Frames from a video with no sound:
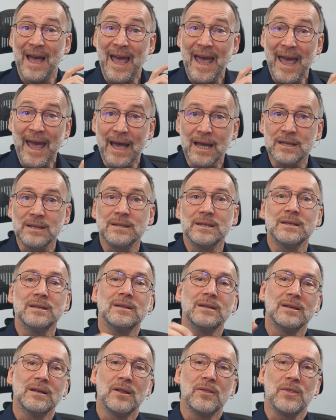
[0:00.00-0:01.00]
and the
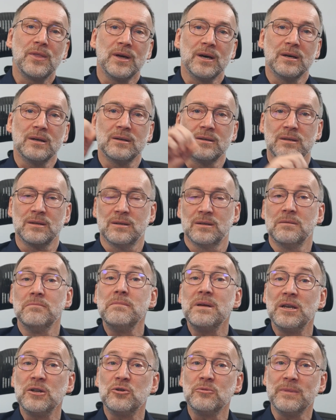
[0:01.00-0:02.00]
uh,
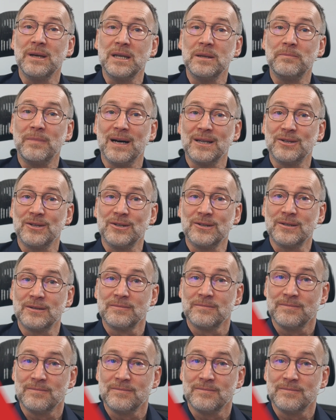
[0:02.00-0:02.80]
many-to-many -many pattern.